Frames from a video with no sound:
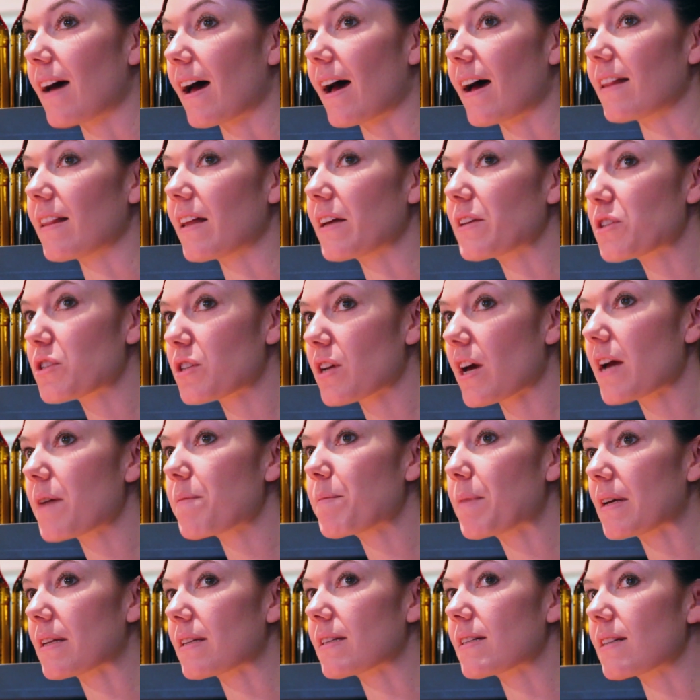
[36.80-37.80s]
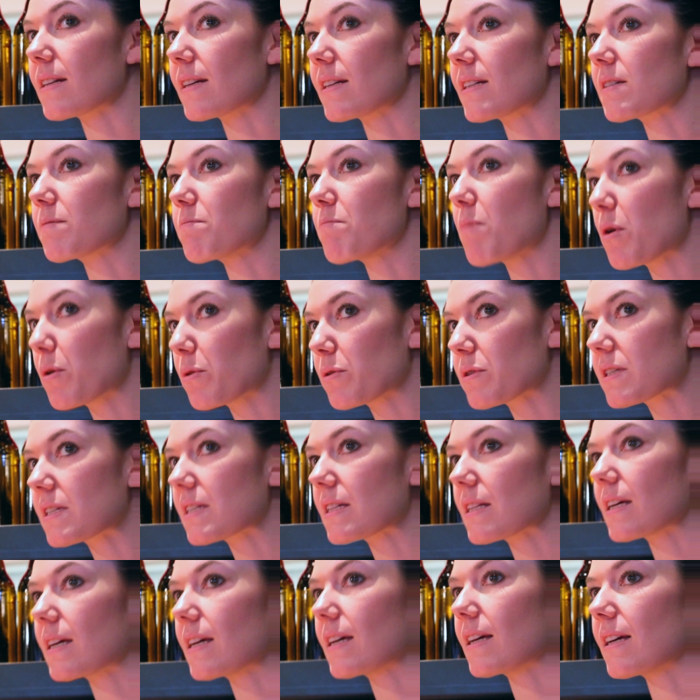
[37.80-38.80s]
At lunchtime, it's
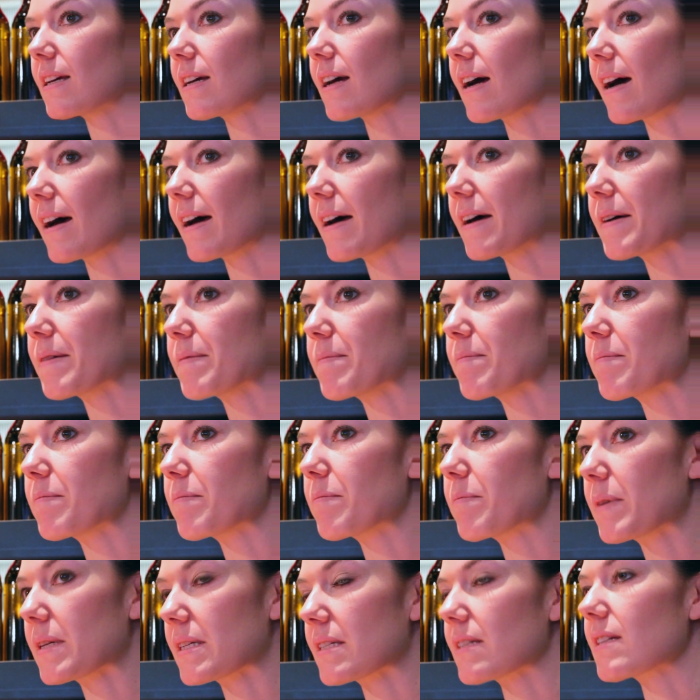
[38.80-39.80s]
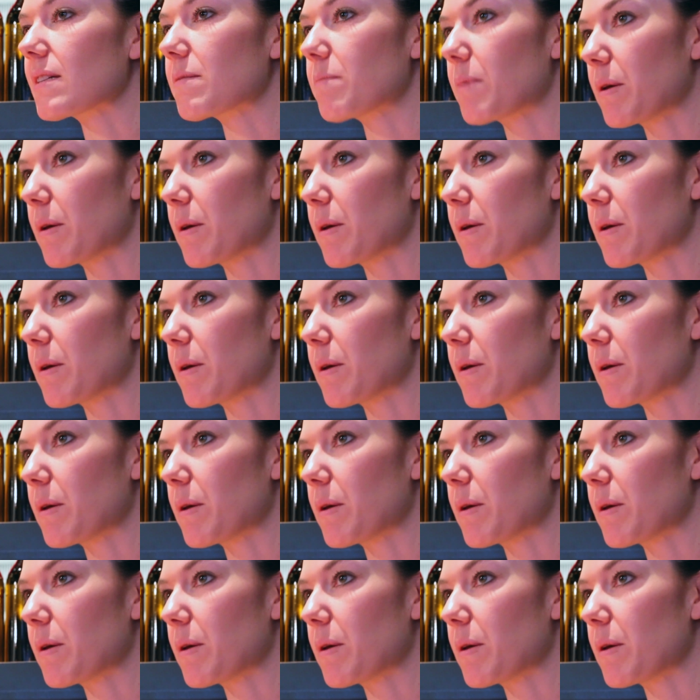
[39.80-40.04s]
mostly business